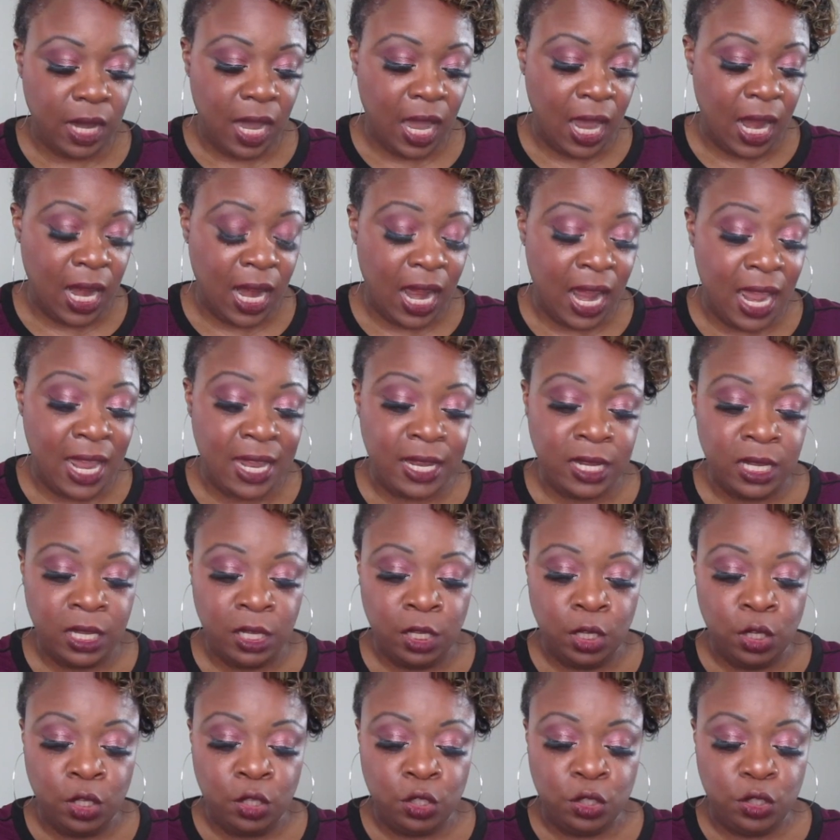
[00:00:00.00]
And I
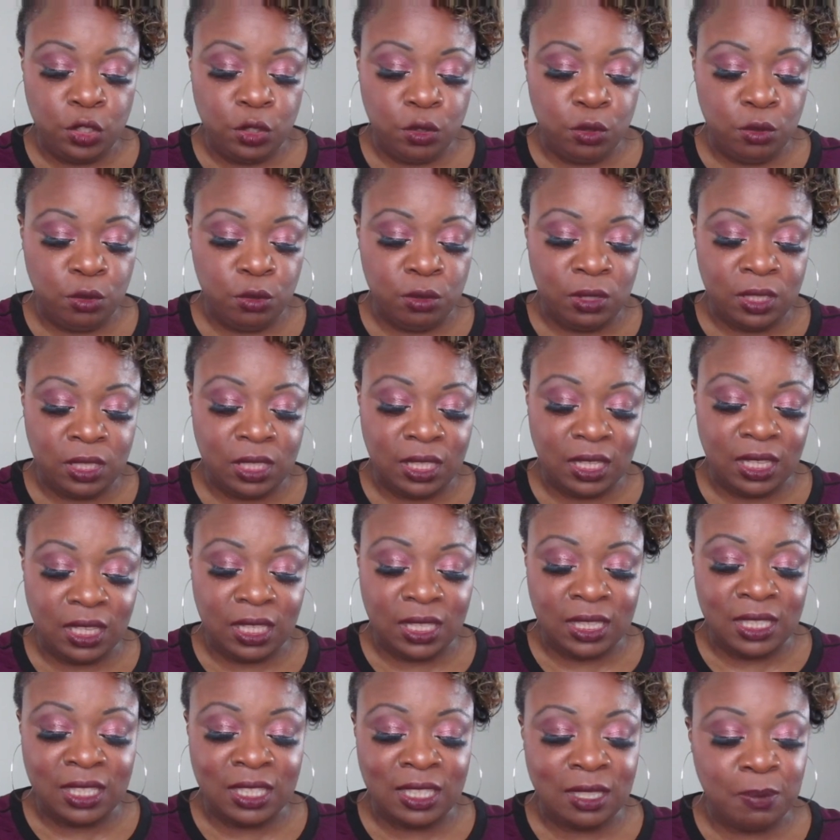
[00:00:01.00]
used the
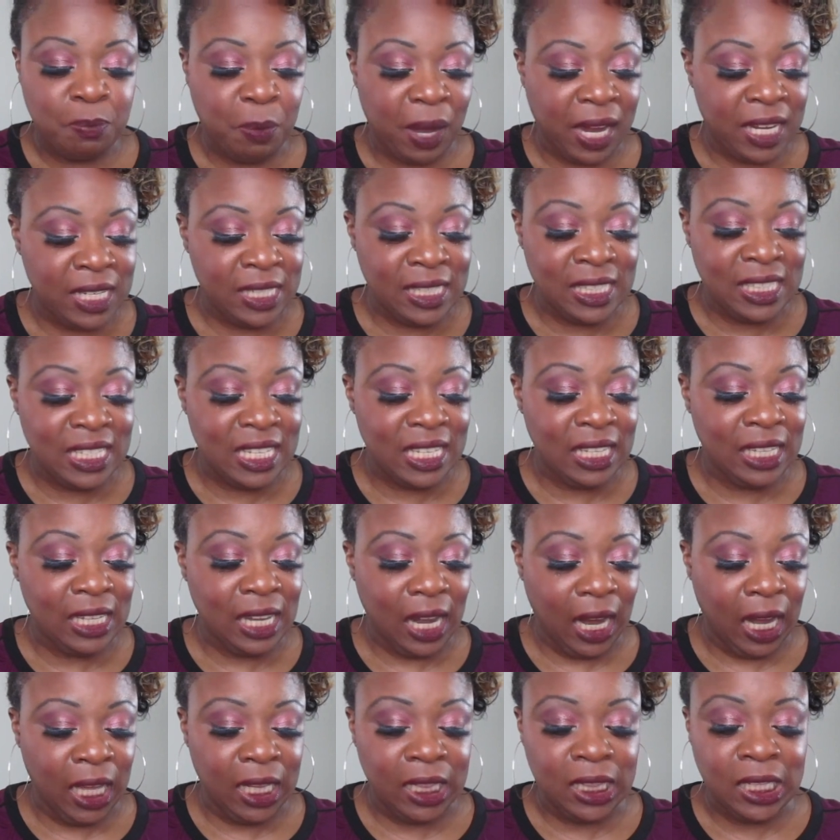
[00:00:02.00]
spicy
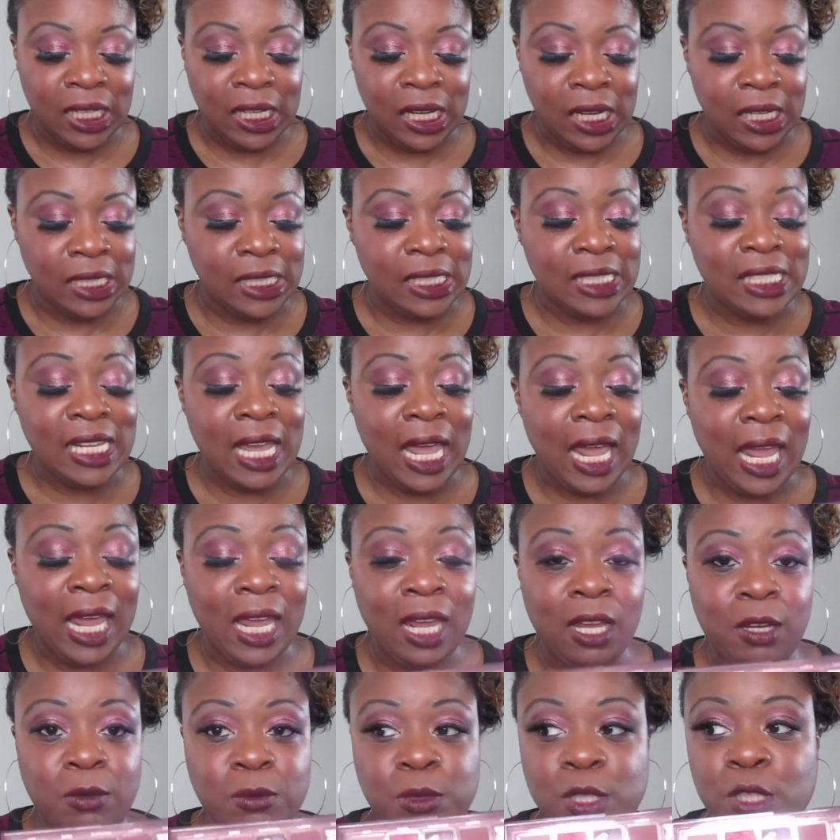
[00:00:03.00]
and the
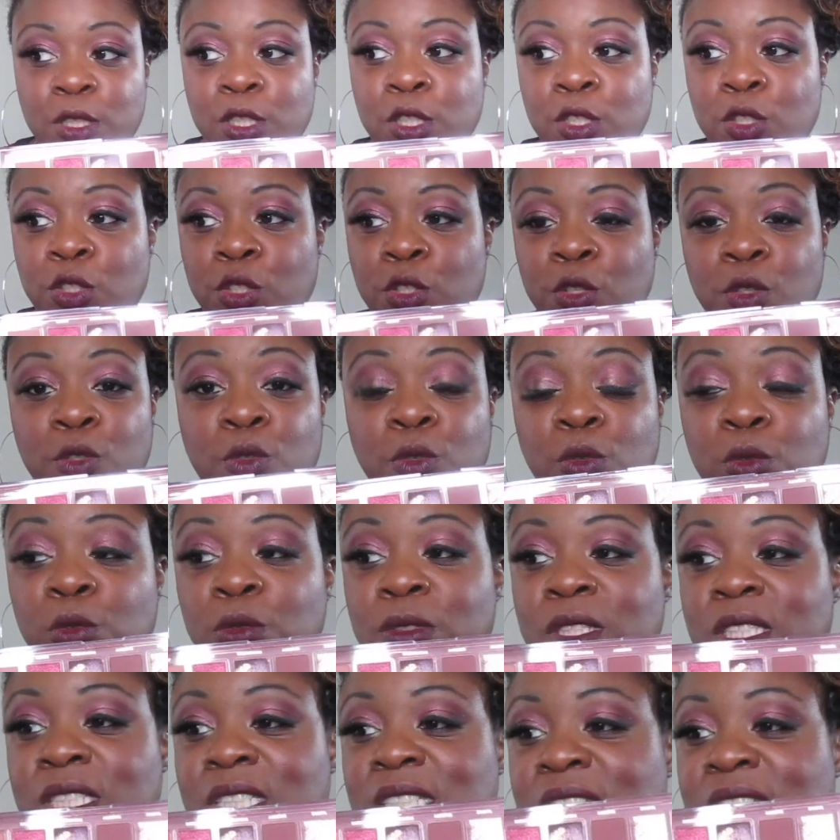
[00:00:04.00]
untamed, the
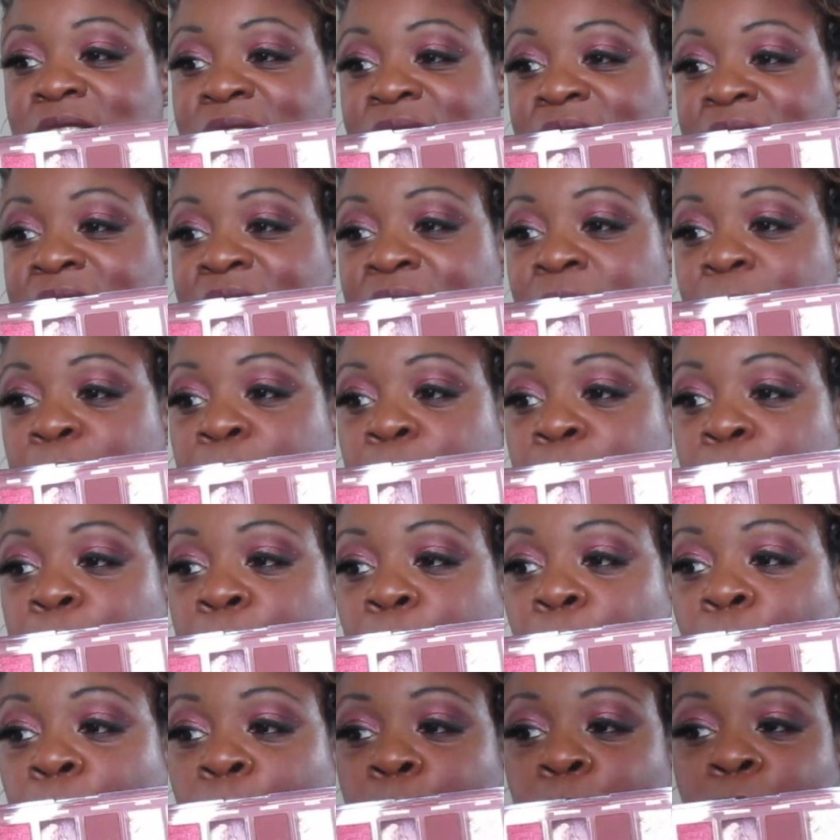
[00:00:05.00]
2 deep
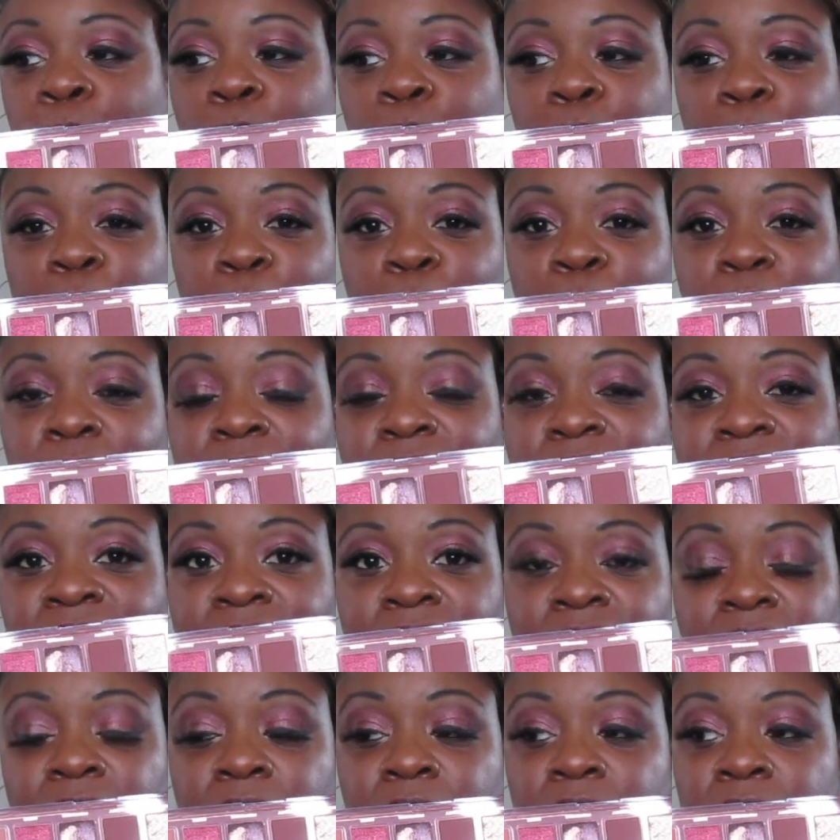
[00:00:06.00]
purple burgundy
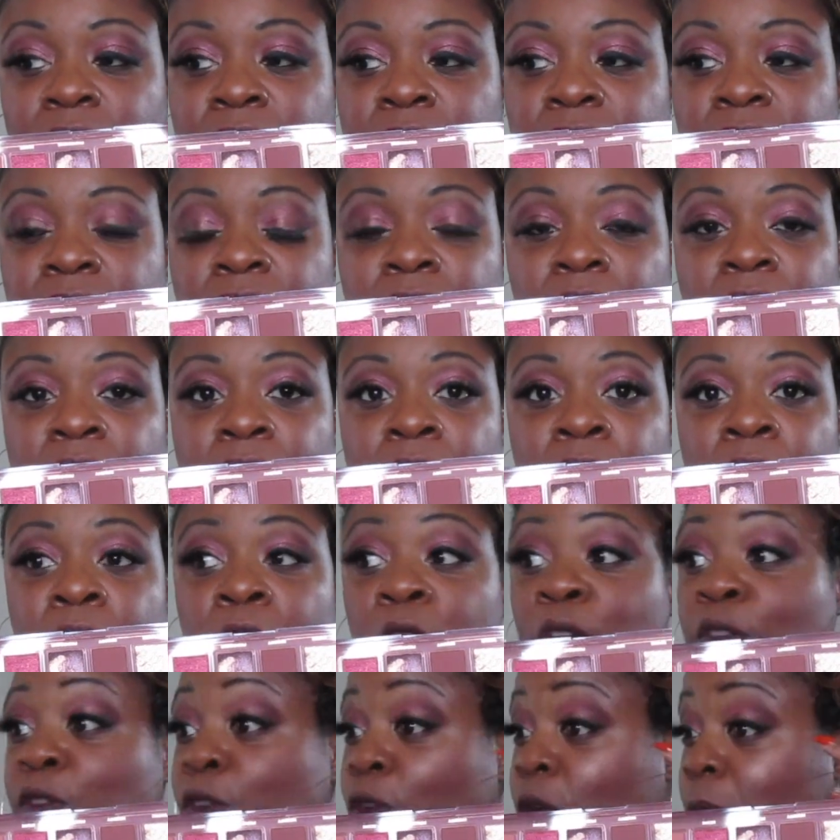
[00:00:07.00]
colors
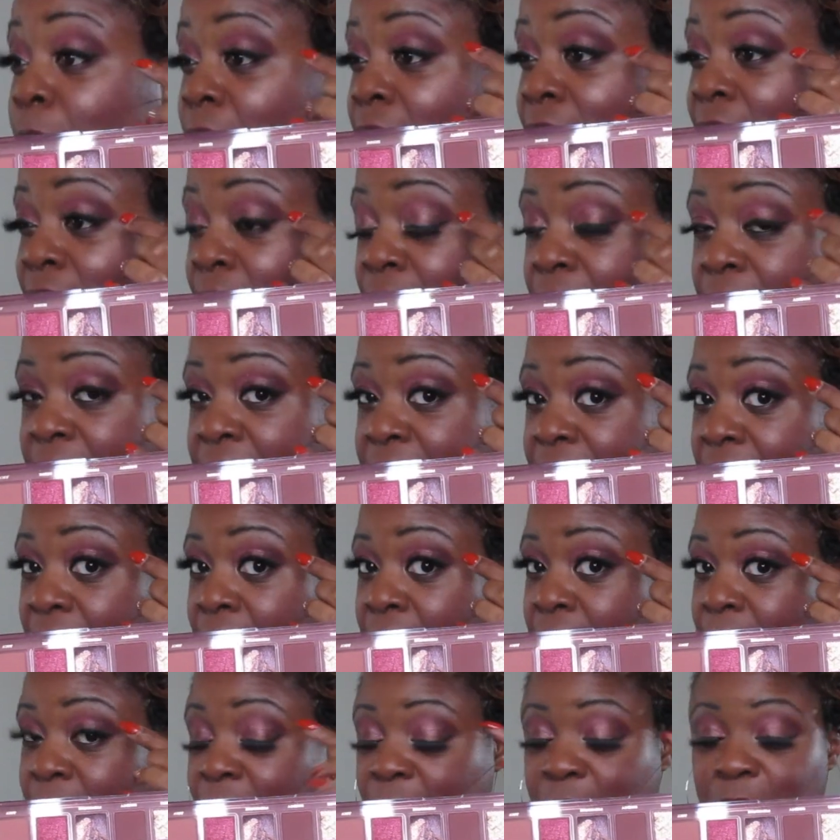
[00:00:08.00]
for my outer V.